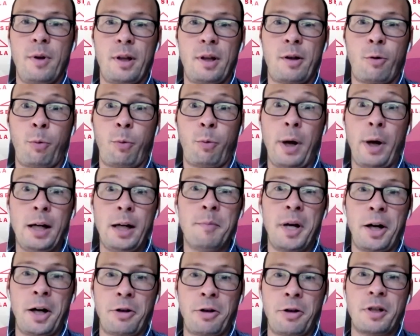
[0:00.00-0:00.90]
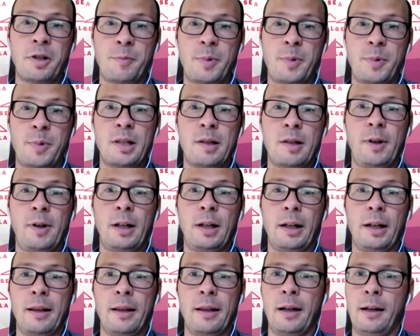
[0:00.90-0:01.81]
with credit managers
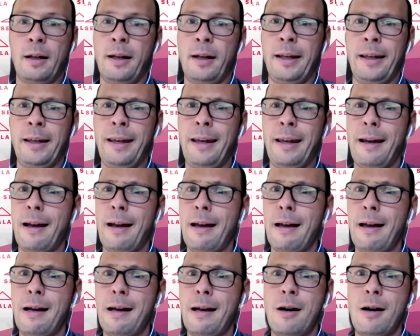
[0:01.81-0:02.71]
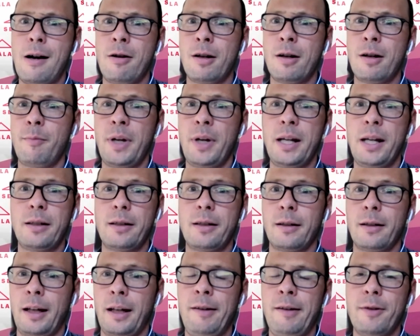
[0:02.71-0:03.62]
specifically, and they're like, yeah,
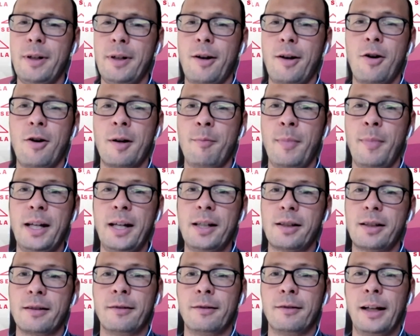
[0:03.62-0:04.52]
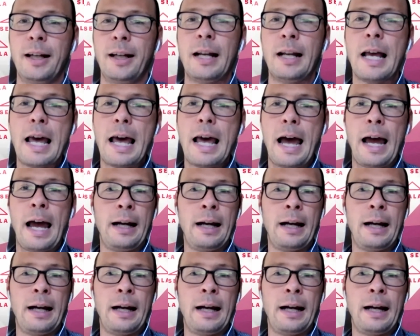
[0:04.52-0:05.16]
automation, even like automation, right?